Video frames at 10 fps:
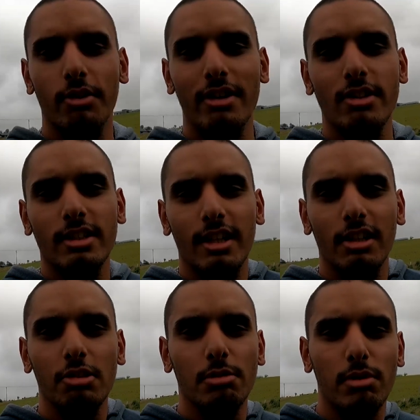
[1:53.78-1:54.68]
If you're interested, I'll
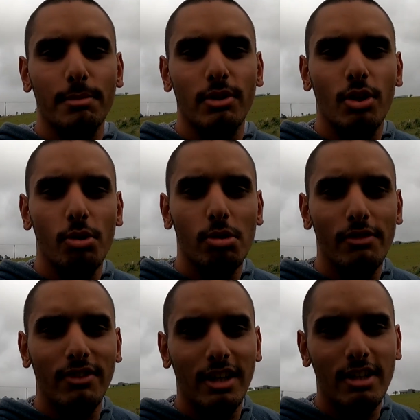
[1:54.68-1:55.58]
do a proper tour
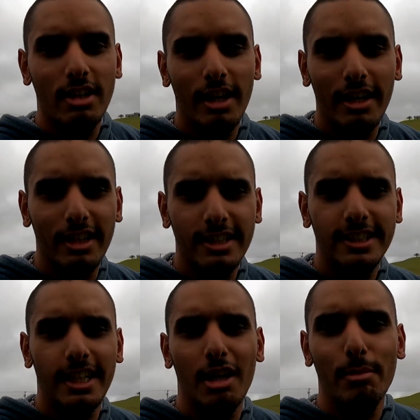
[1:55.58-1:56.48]
of the entire
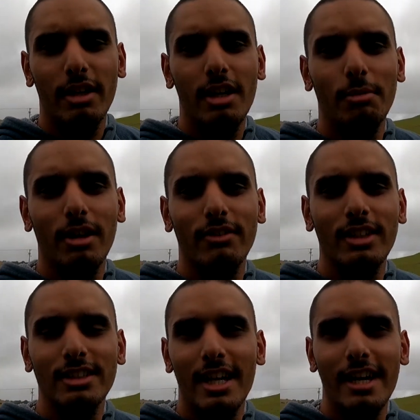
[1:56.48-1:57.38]
setup here one of
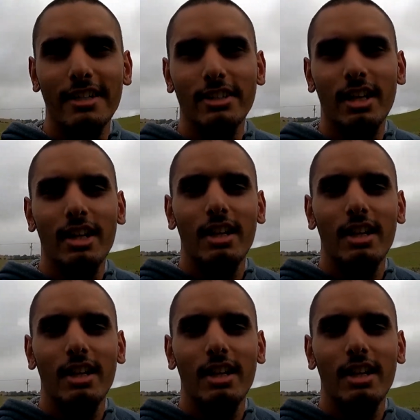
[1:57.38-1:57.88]
these days,